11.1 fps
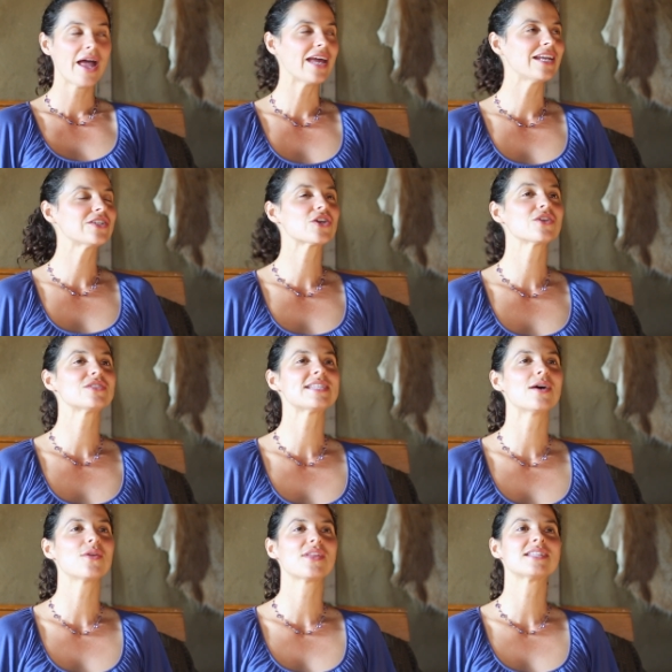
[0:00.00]
And it turns
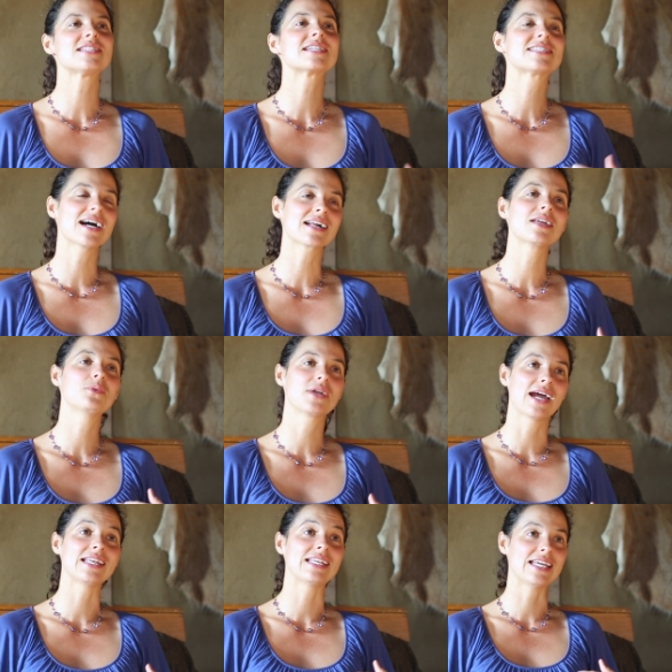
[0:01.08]
out that's exactly what
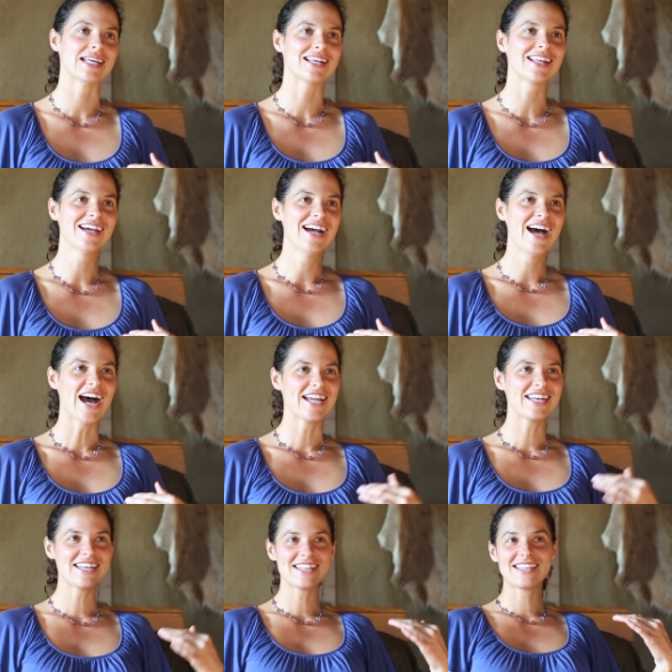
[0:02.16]
I needed. I
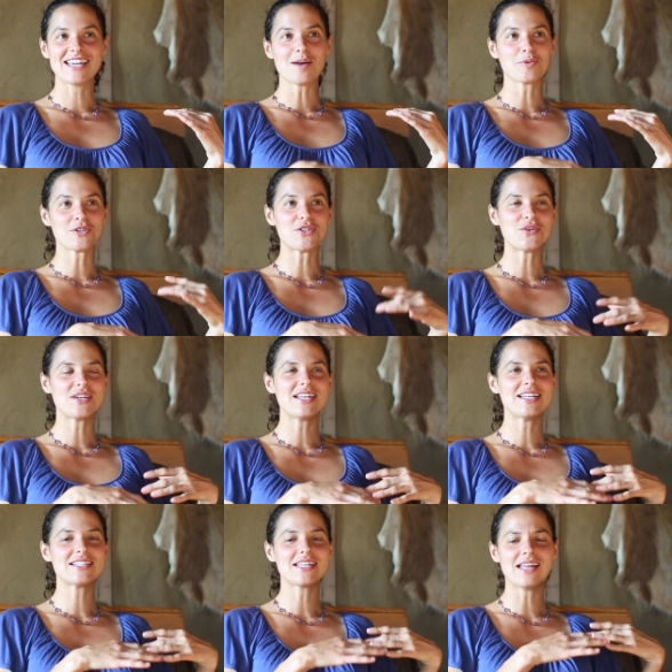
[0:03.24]
needed the
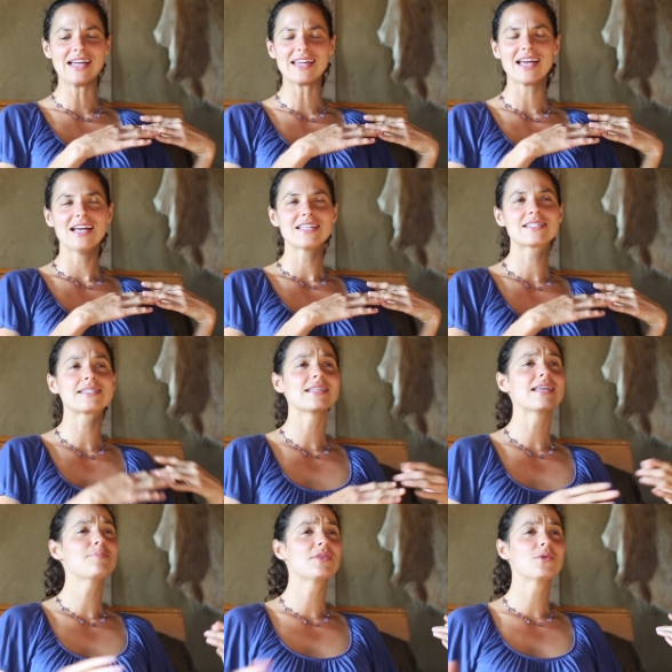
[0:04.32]
opportunity to like
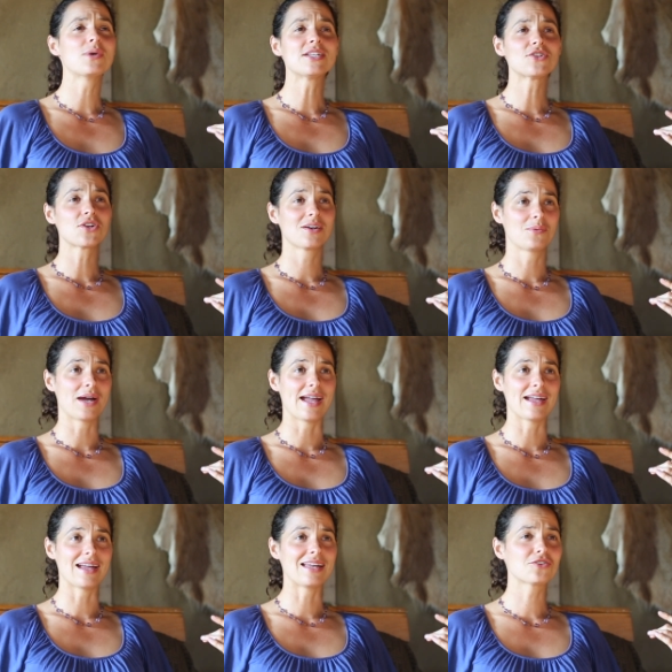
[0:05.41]
sleep the winter
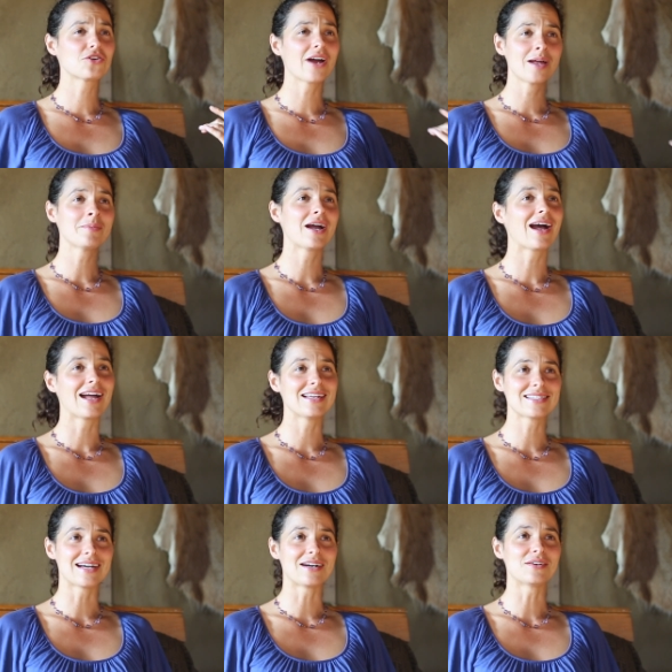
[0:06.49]
away and cry my
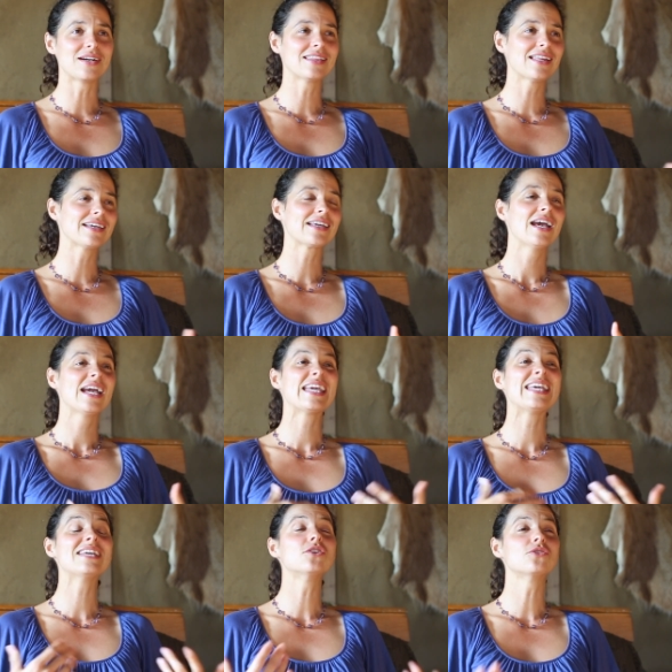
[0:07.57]
eyes out and like
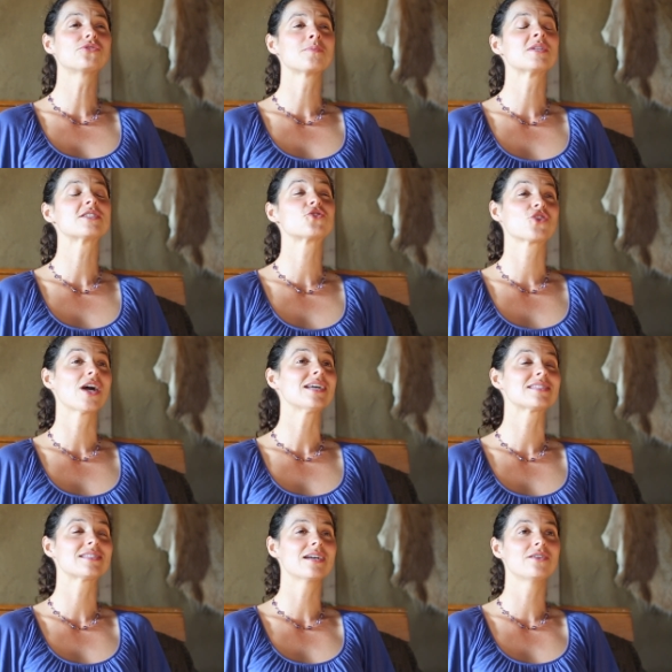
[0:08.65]
heal from the
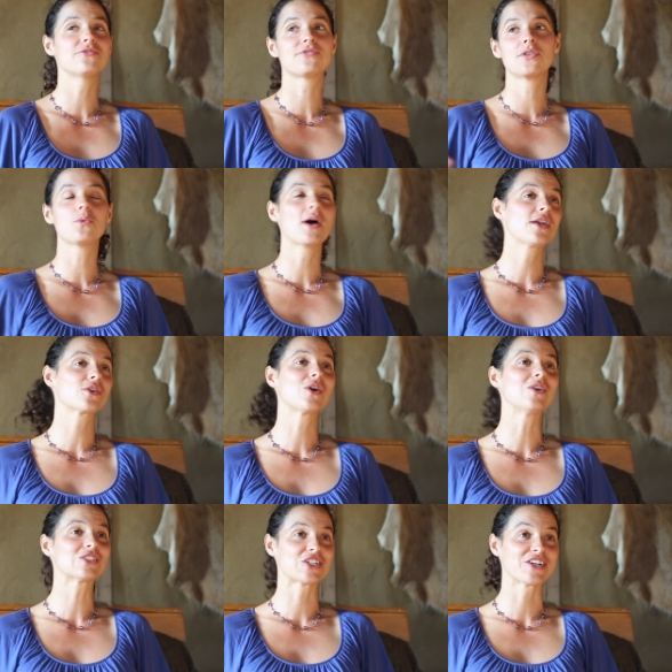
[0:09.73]
stress of the wider
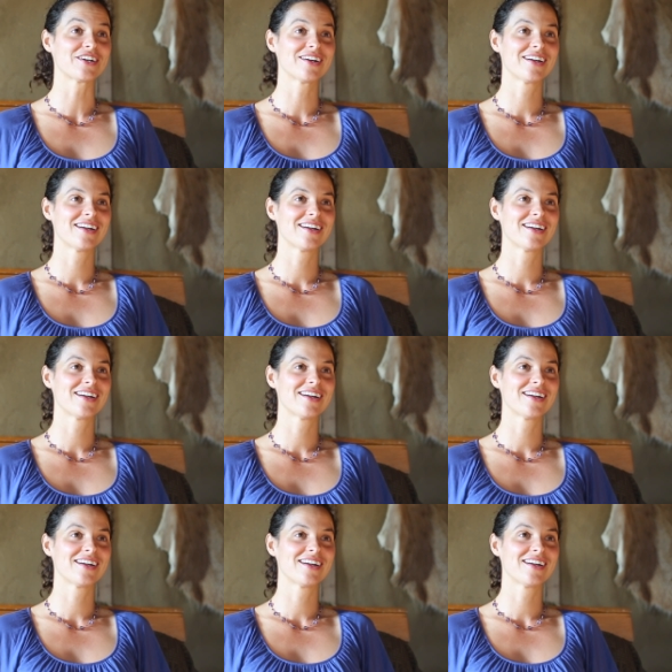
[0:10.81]
culture.